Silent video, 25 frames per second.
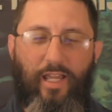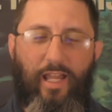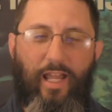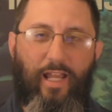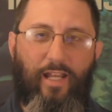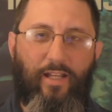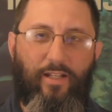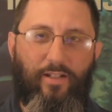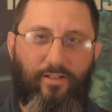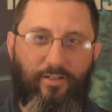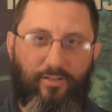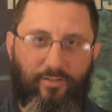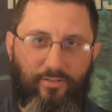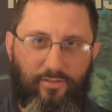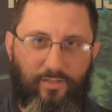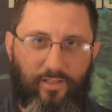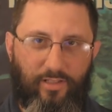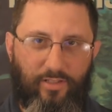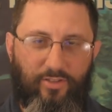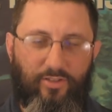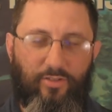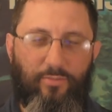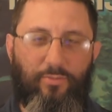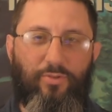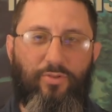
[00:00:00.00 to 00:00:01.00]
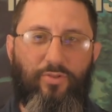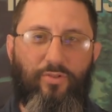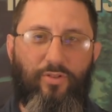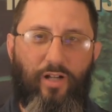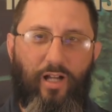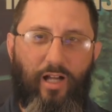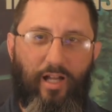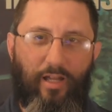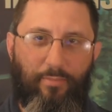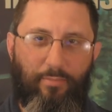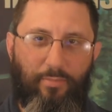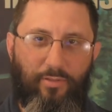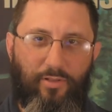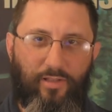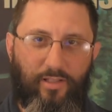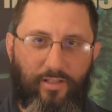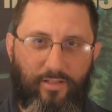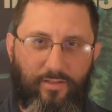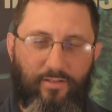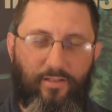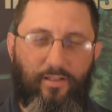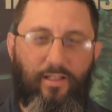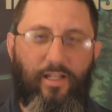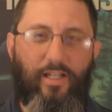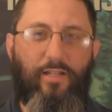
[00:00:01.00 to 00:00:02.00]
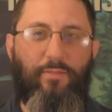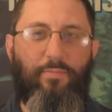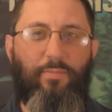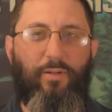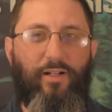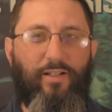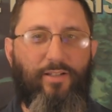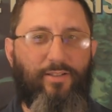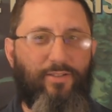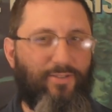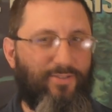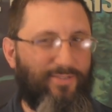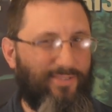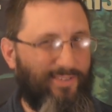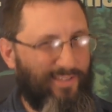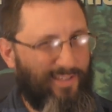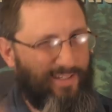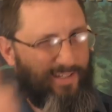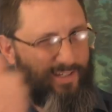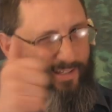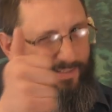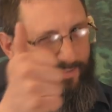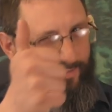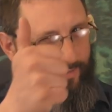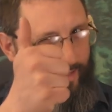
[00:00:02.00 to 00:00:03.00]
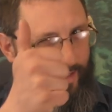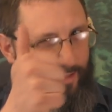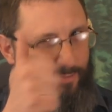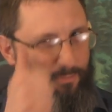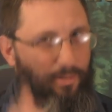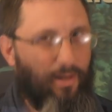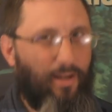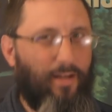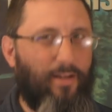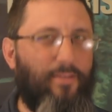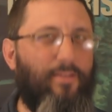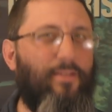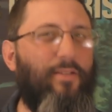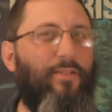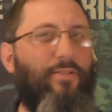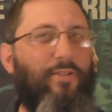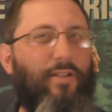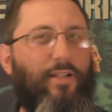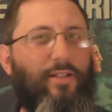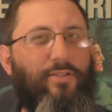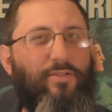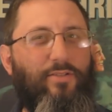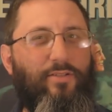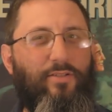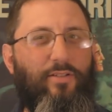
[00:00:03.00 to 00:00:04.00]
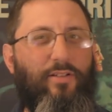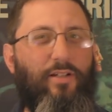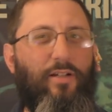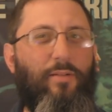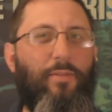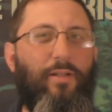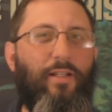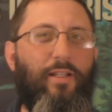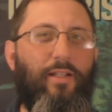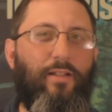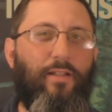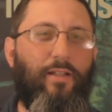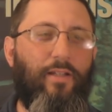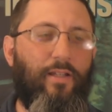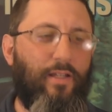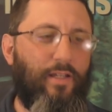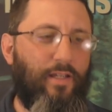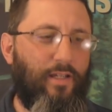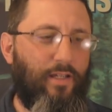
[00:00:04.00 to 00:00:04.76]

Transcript: and click subscribe, click the like button so they get that monetization coming in.